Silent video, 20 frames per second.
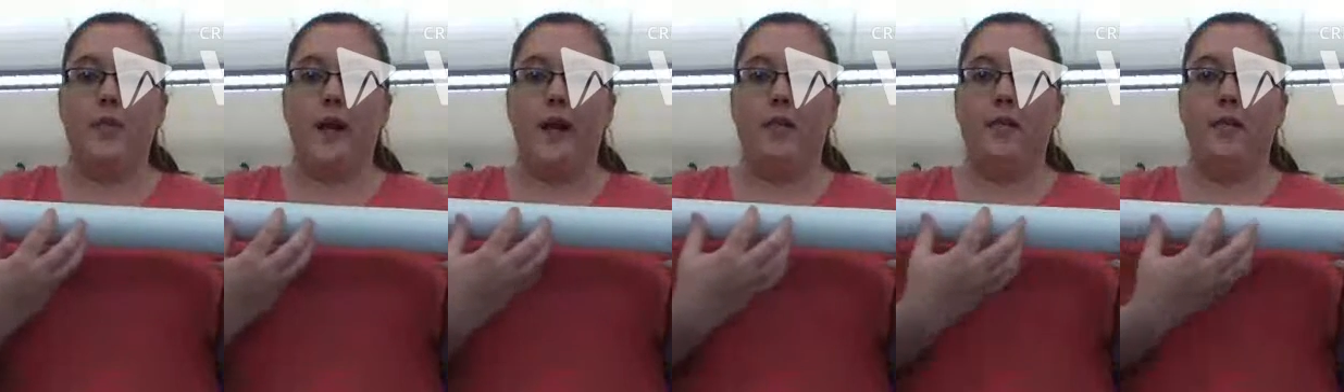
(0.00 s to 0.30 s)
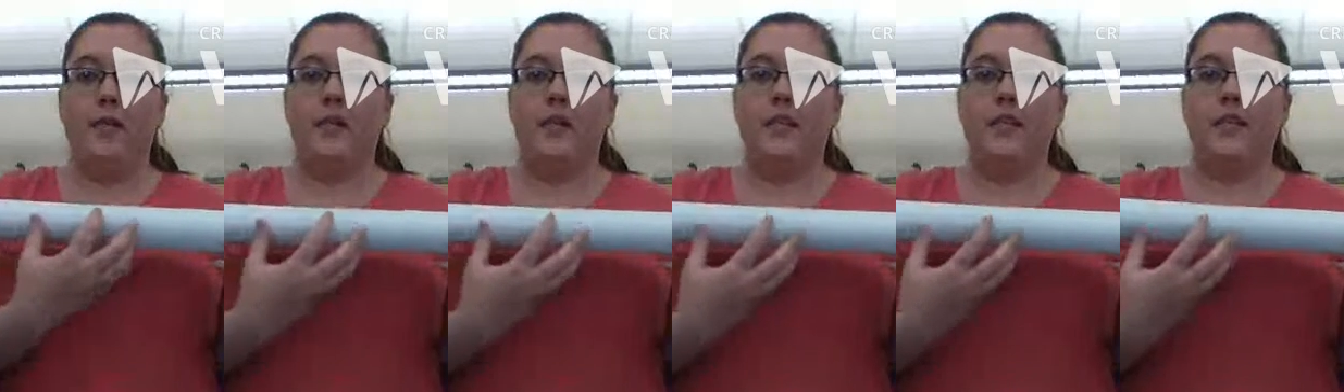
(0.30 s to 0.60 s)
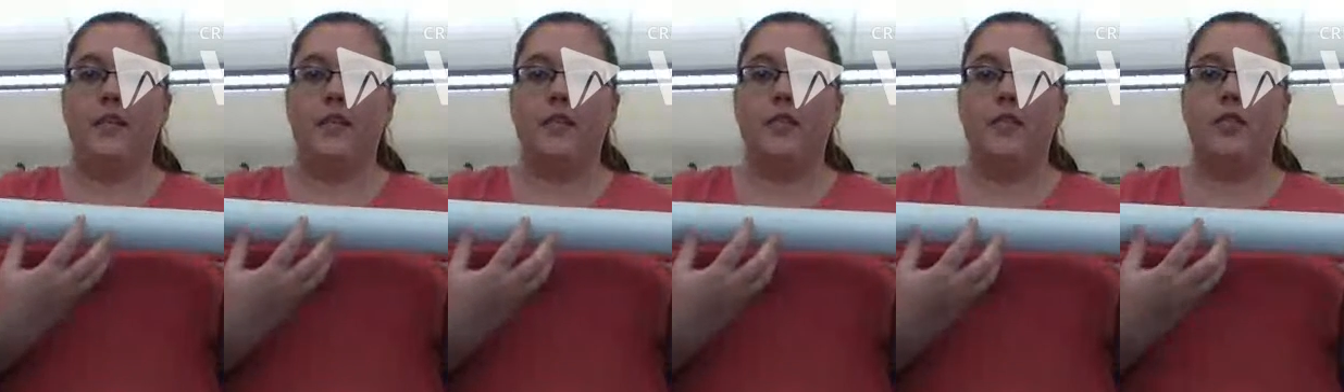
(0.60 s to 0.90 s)
How is
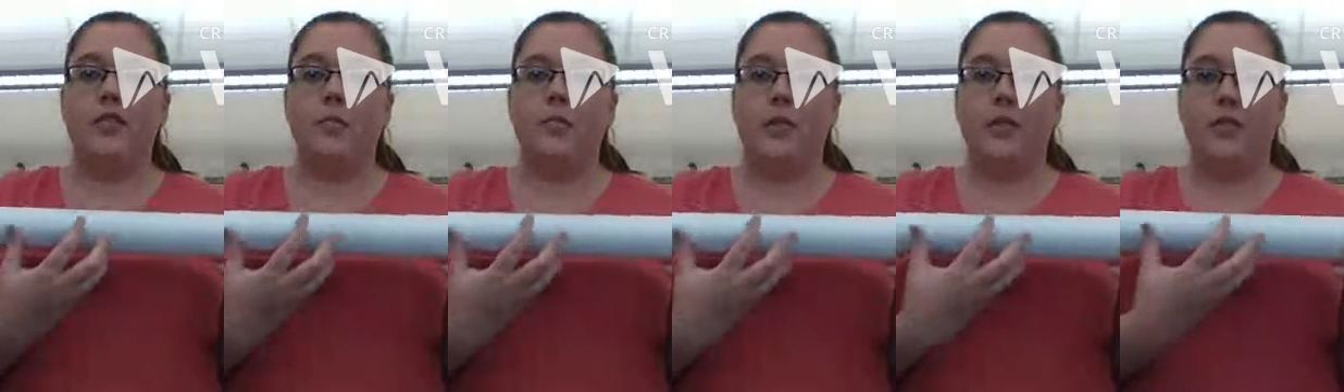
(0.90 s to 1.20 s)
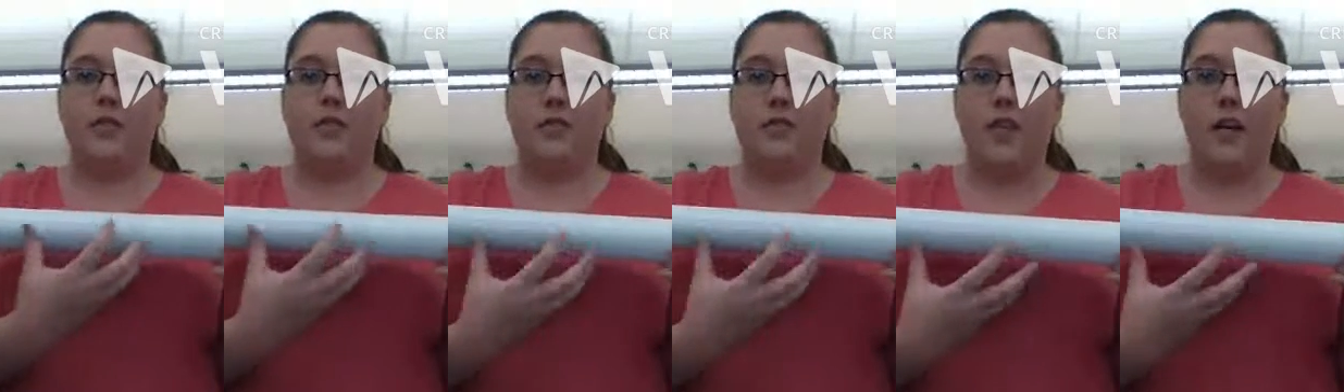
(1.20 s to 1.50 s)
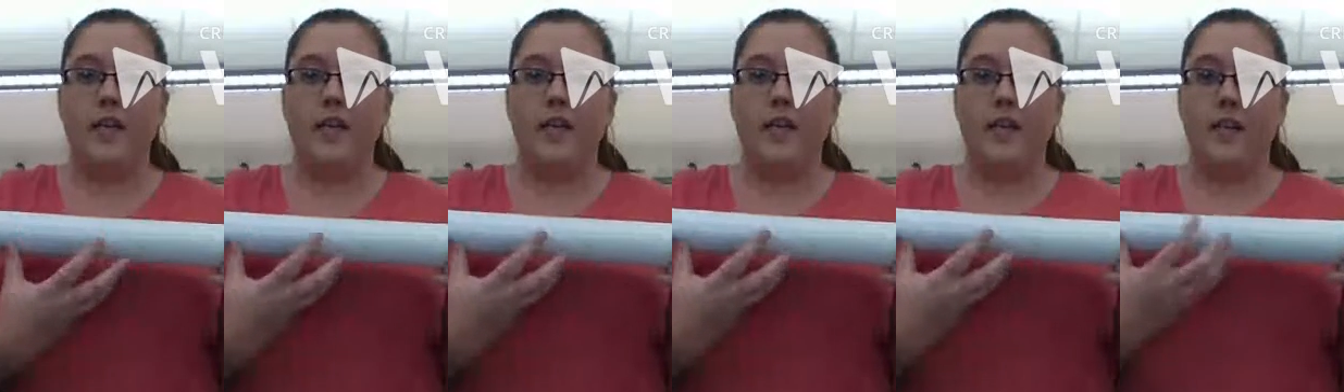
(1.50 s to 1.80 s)
this tube
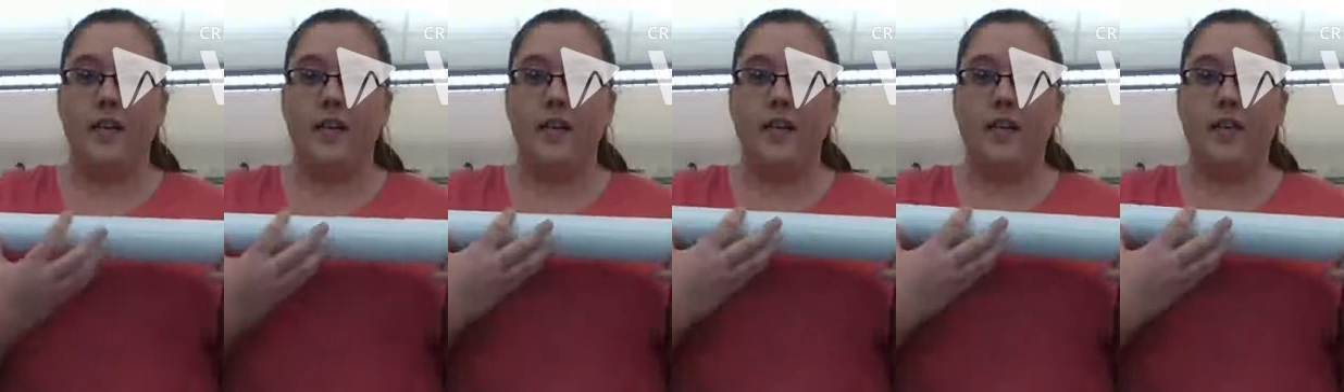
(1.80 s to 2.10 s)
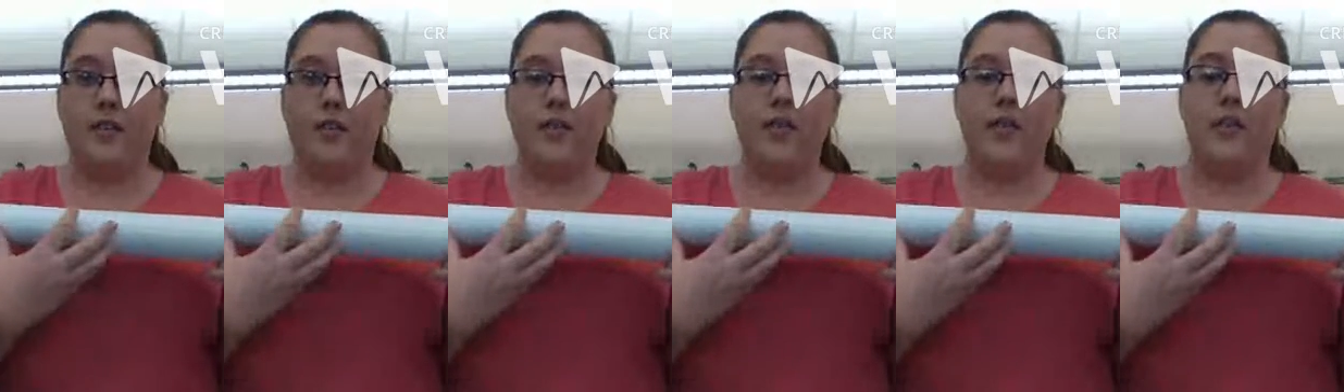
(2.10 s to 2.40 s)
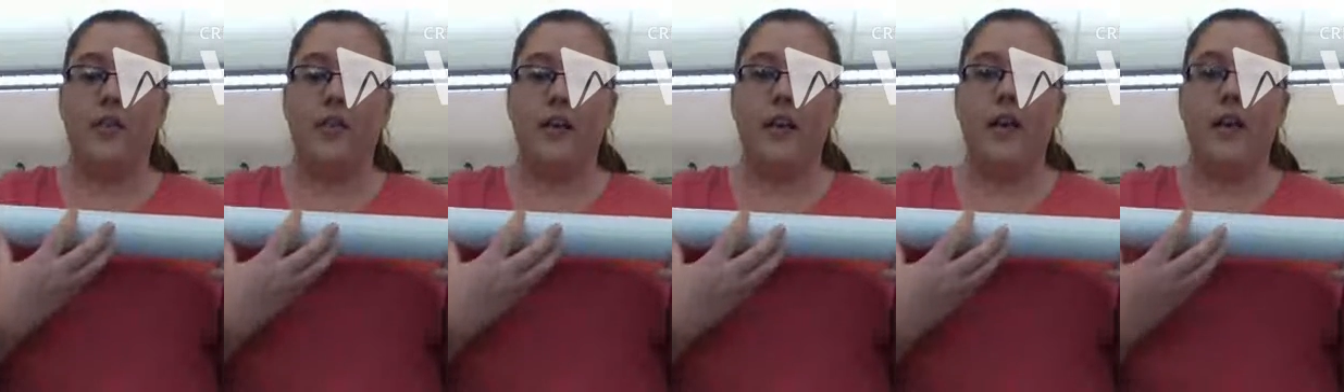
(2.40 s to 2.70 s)
constructed
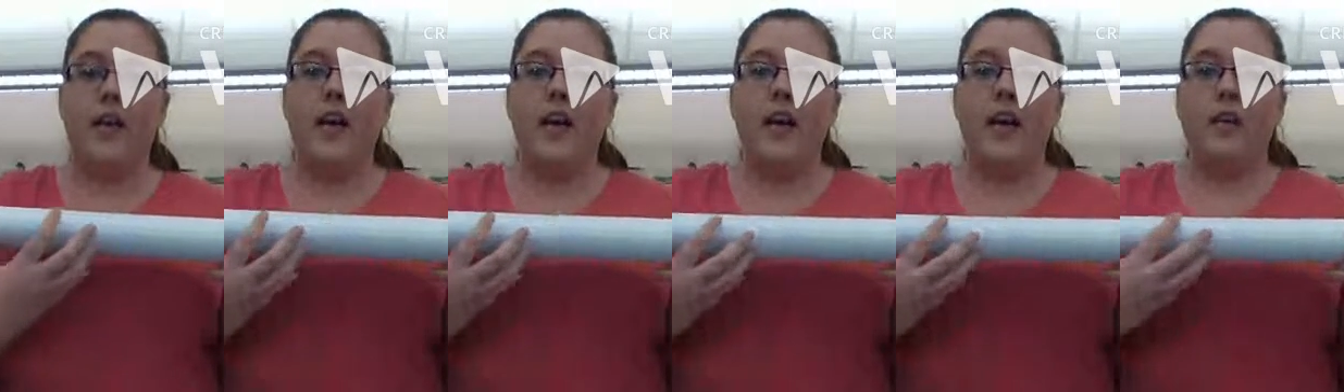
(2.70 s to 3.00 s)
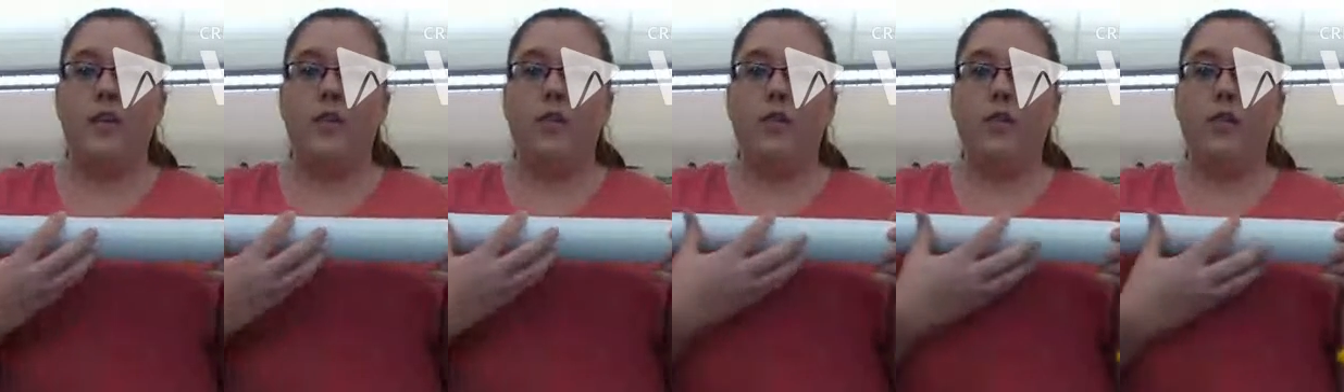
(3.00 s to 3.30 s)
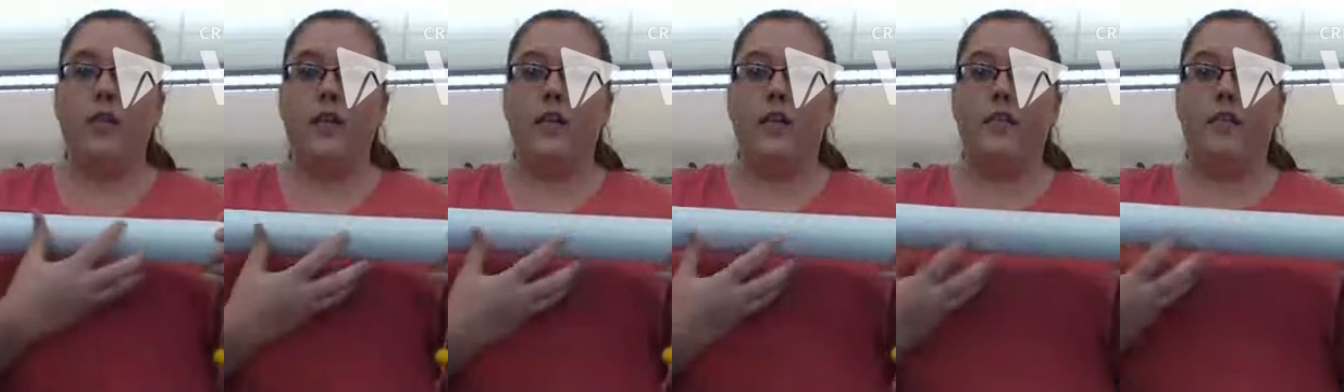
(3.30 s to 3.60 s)
internally in
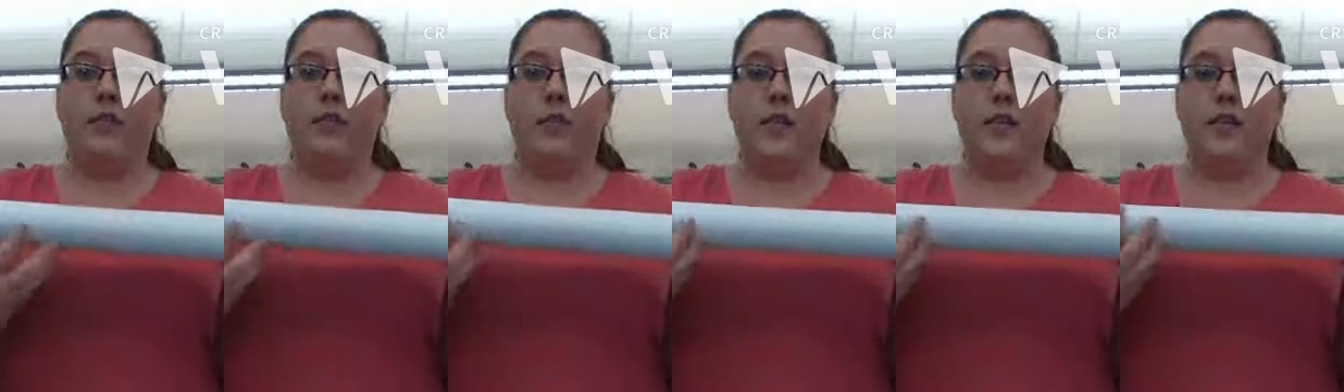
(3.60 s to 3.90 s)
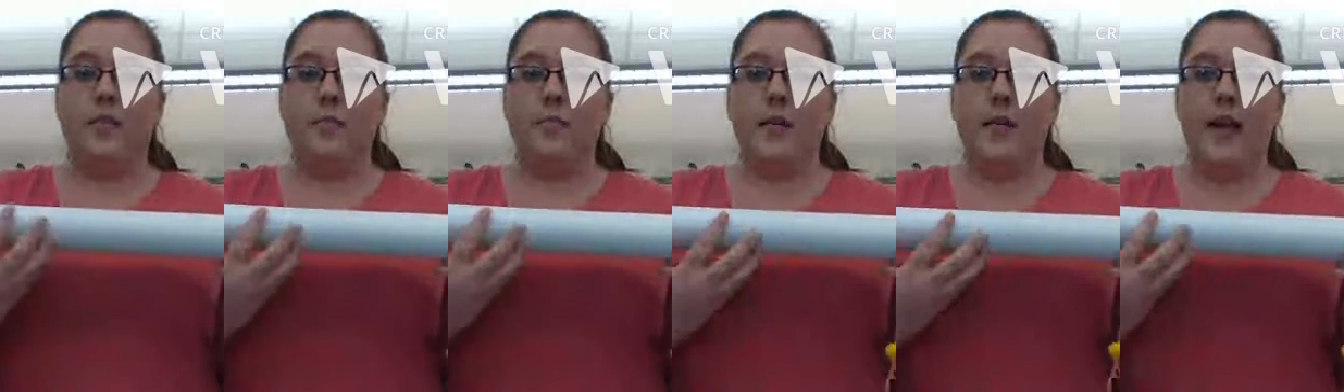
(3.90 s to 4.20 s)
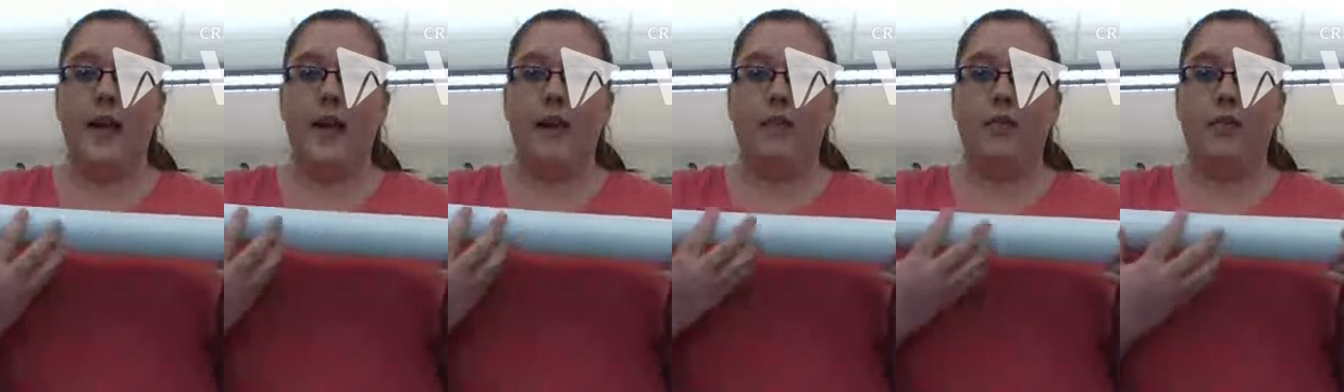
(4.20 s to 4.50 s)
order for it to
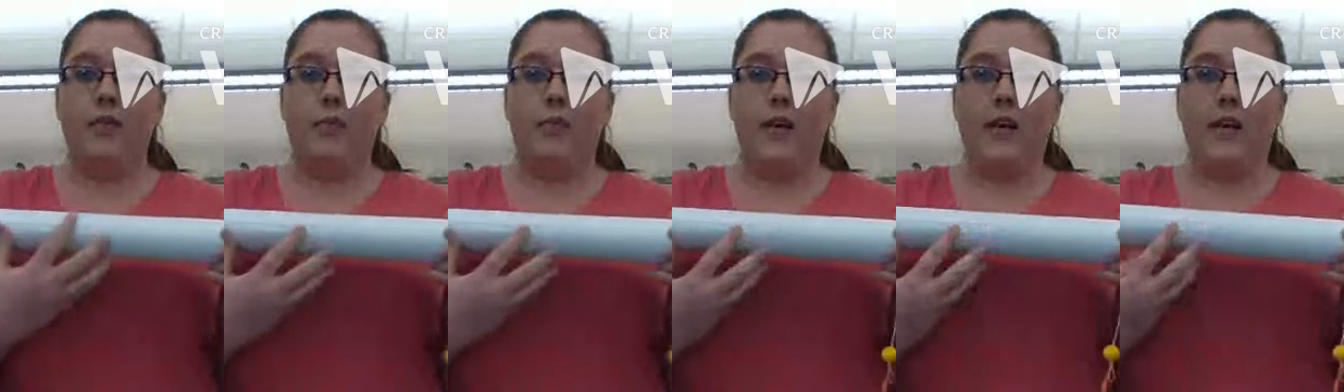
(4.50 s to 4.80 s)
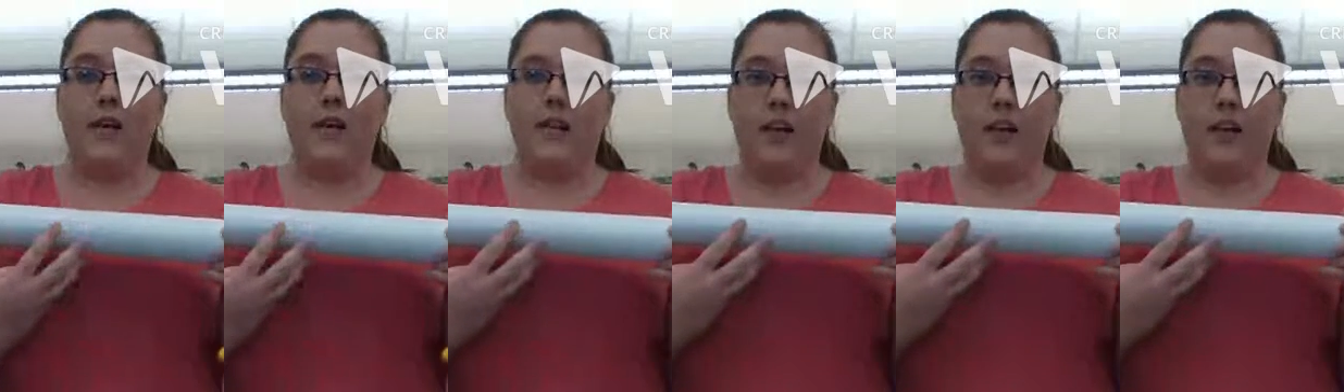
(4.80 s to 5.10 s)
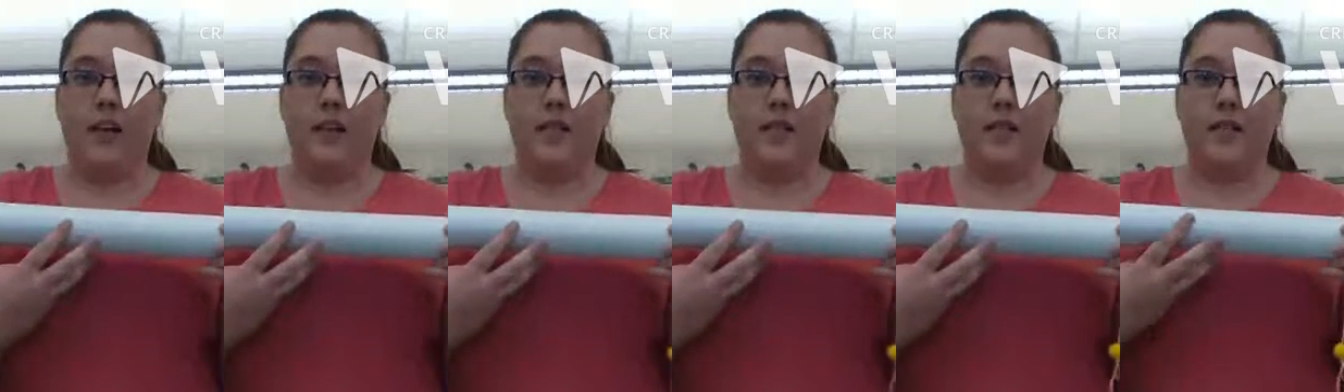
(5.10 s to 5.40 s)
behave the way it
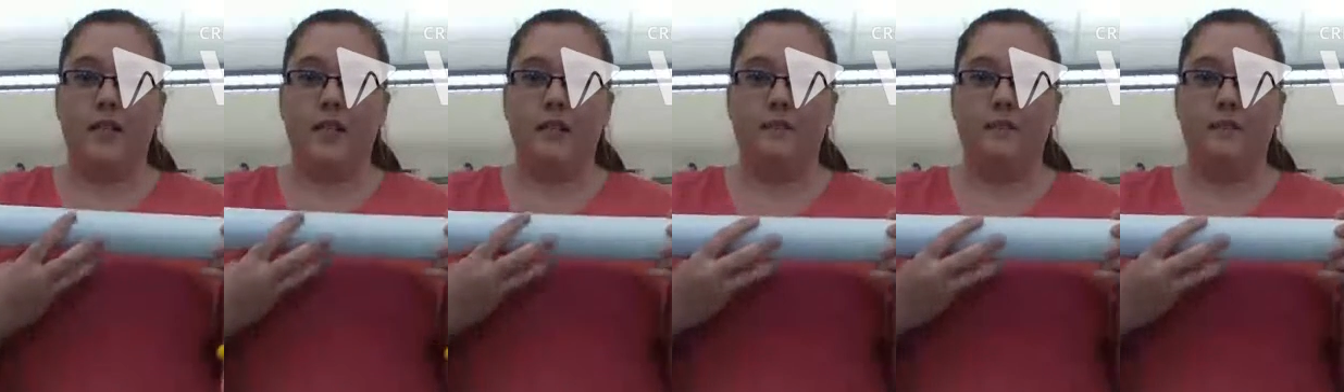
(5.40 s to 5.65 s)
does?